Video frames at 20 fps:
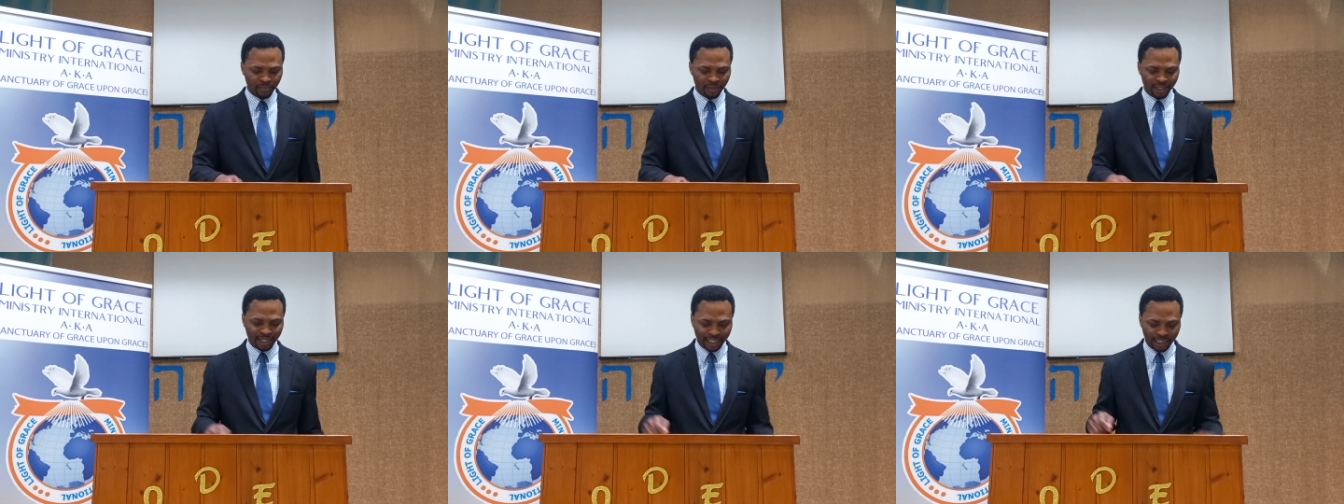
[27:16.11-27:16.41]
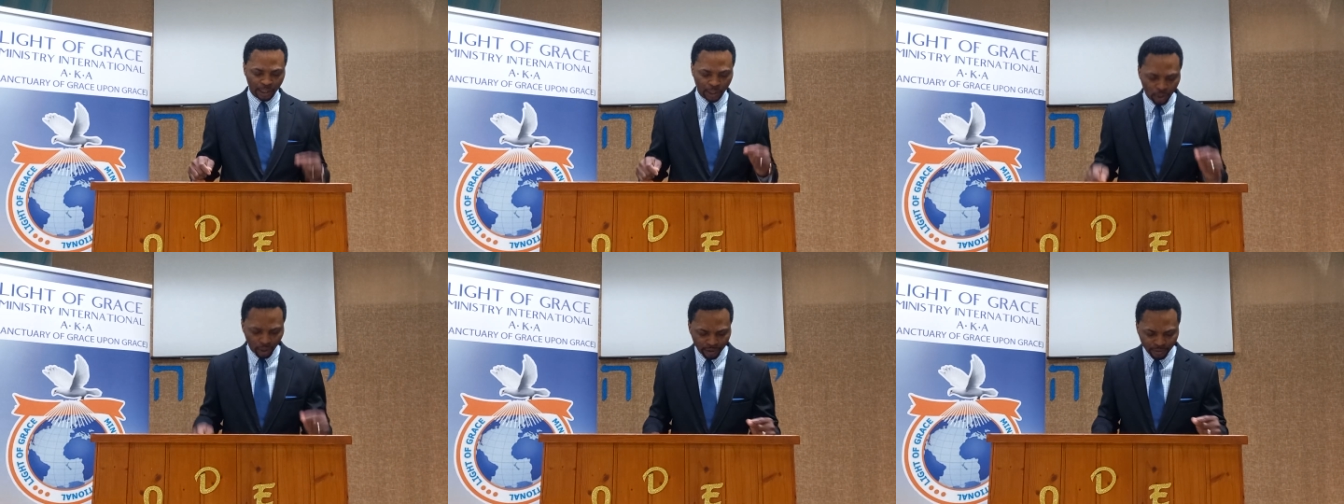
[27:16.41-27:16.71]
The,
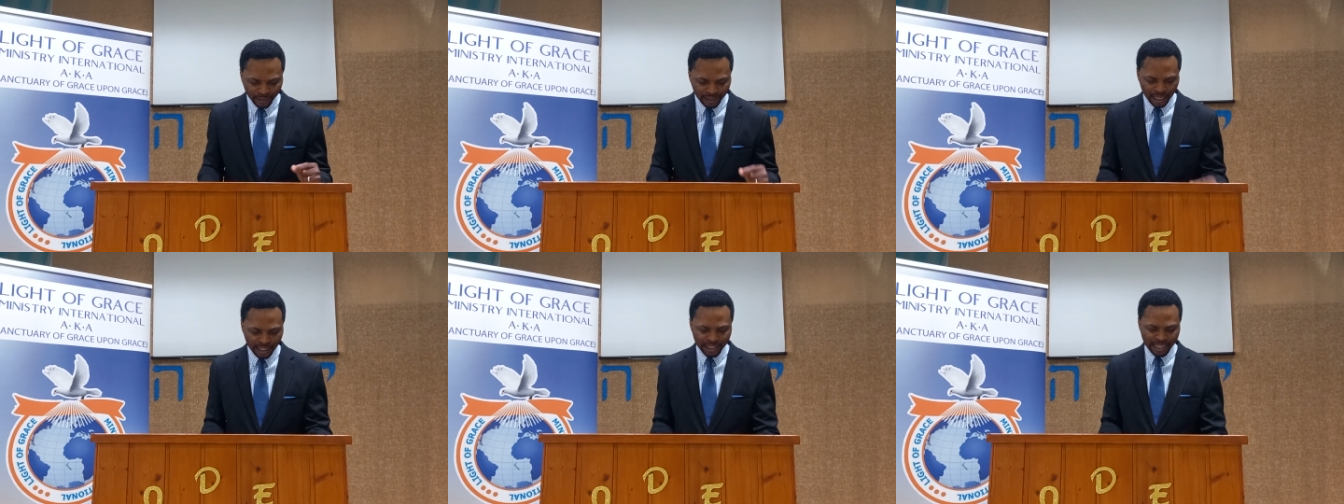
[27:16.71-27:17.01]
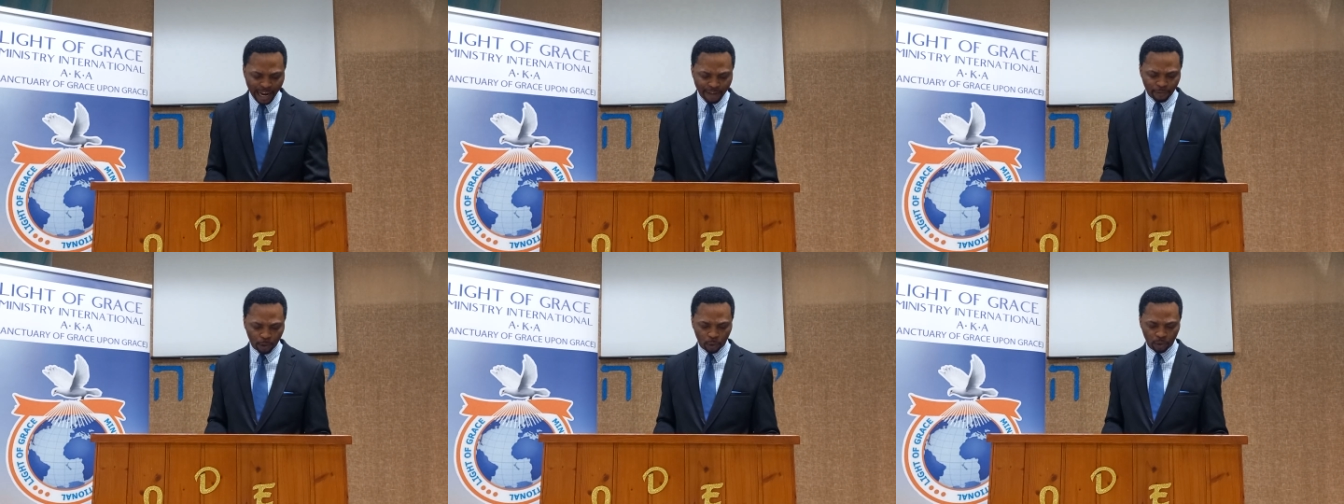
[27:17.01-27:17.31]
the
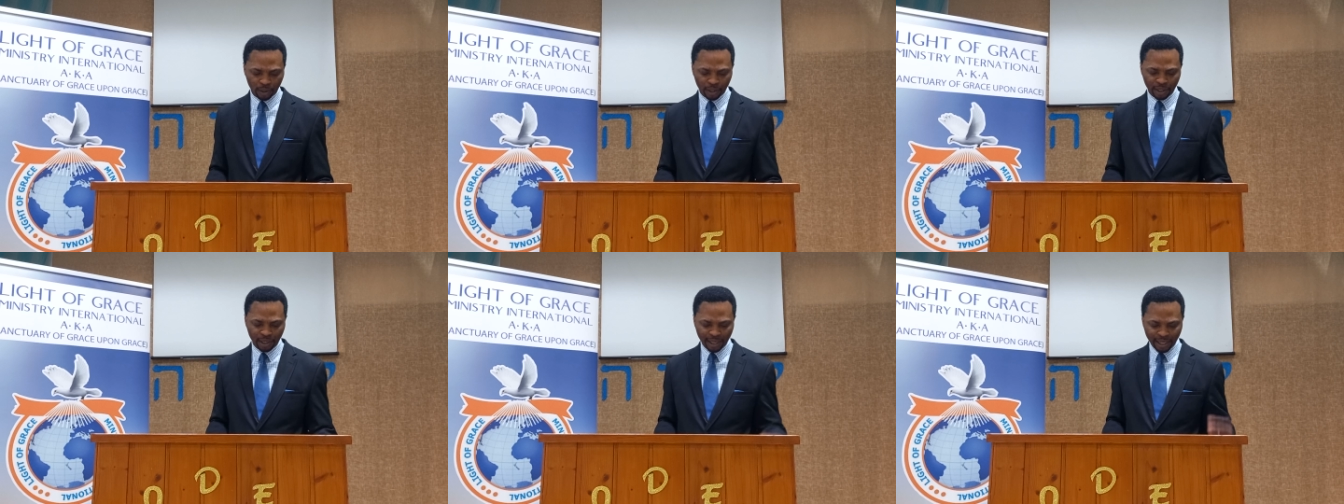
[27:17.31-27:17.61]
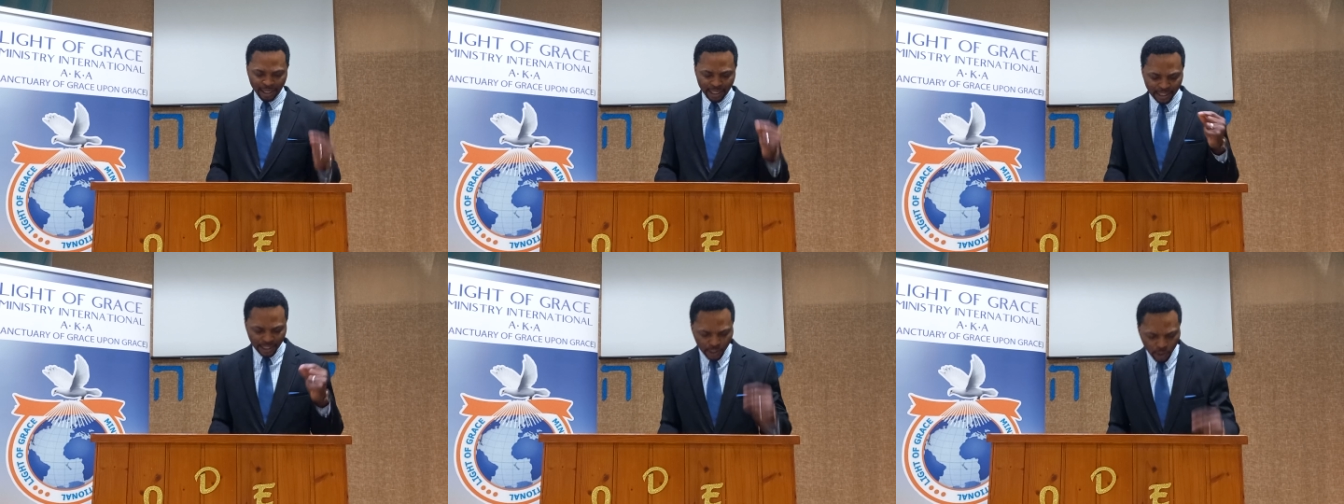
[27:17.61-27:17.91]
devil
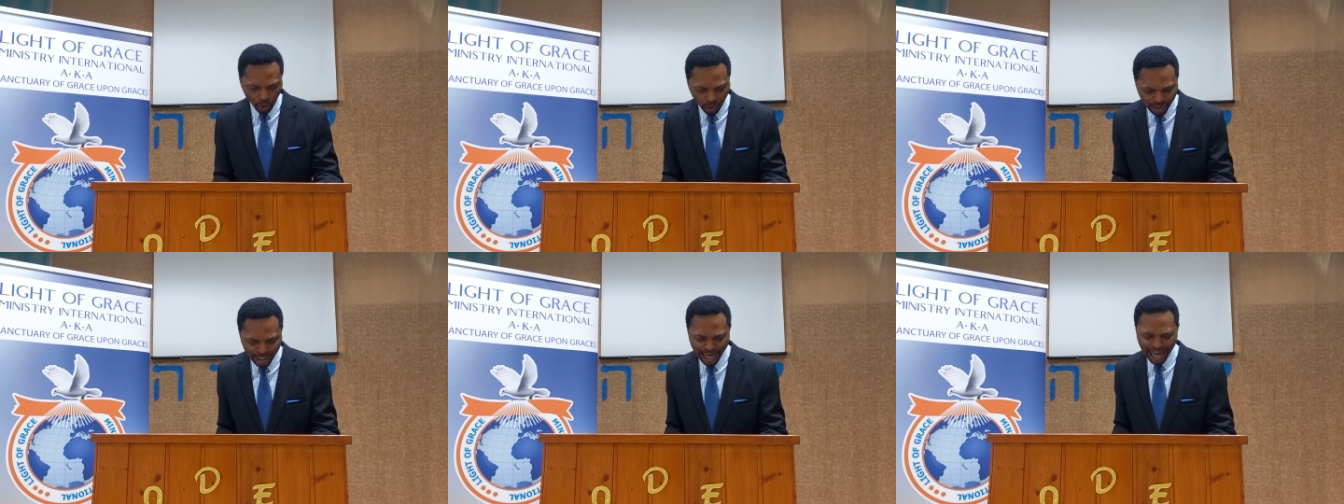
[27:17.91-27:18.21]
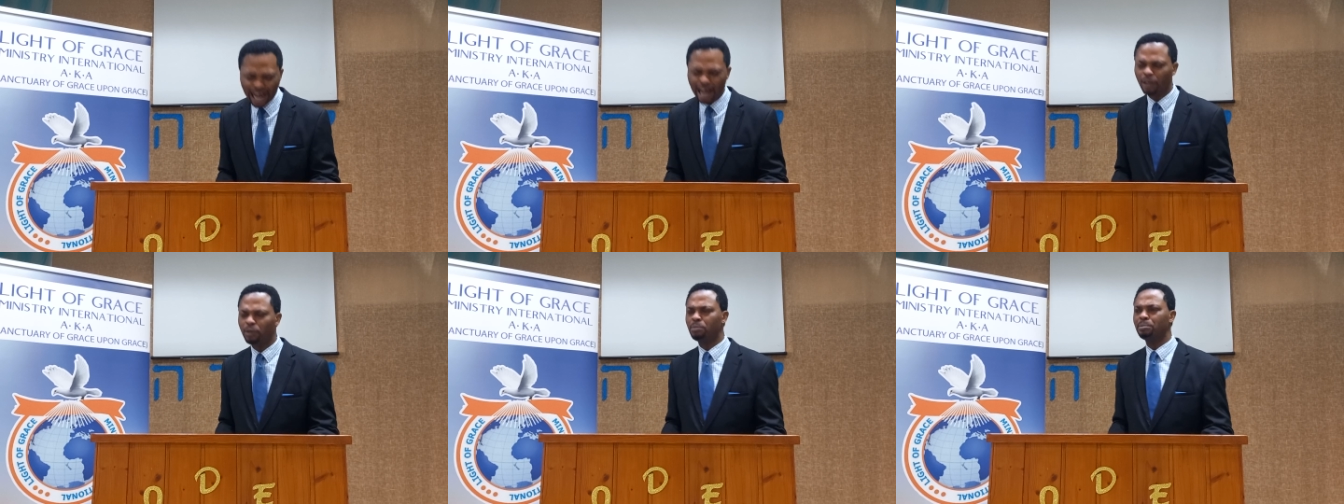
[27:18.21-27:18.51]
is gone
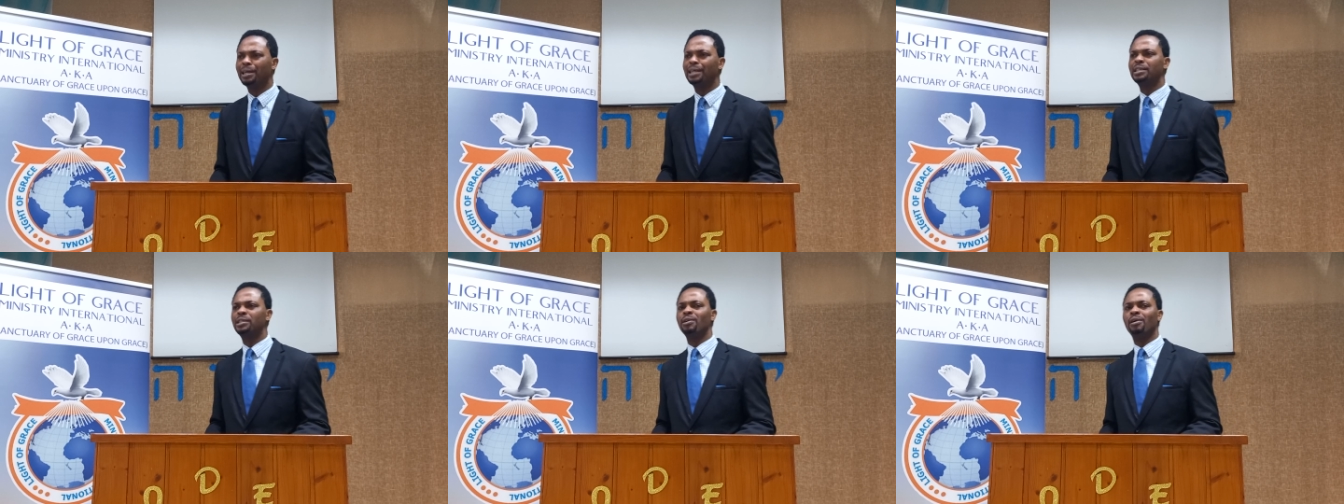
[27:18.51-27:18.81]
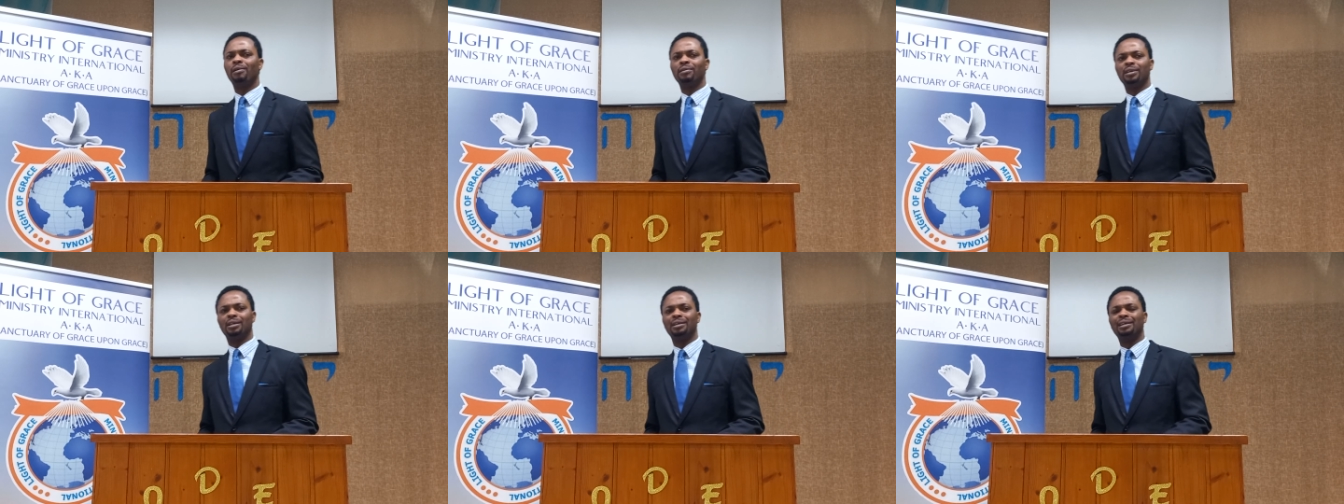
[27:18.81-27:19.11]
out of that
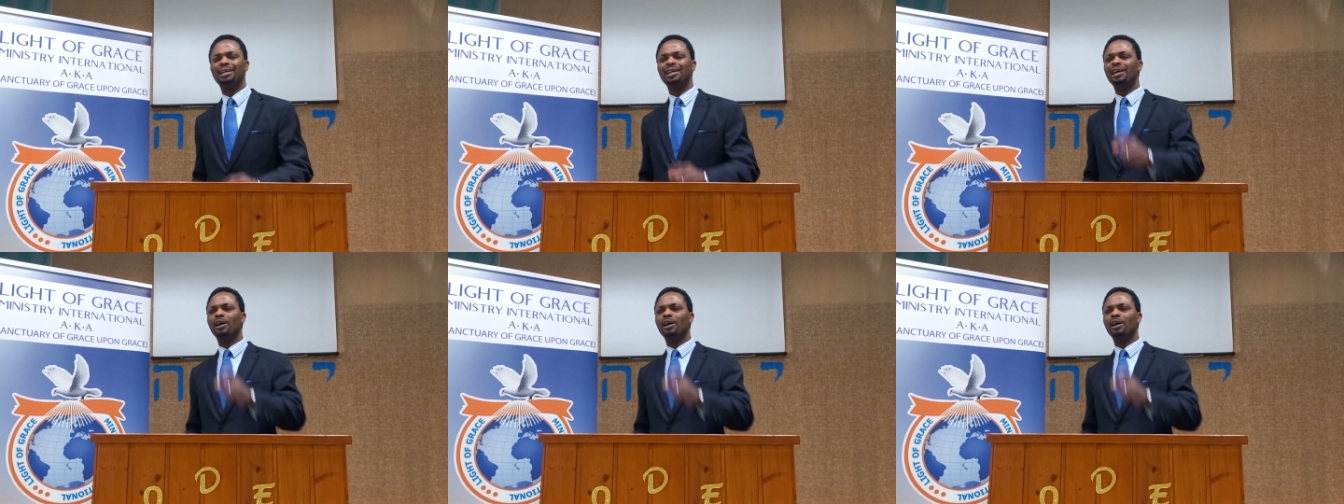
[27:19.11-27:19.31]
daughter,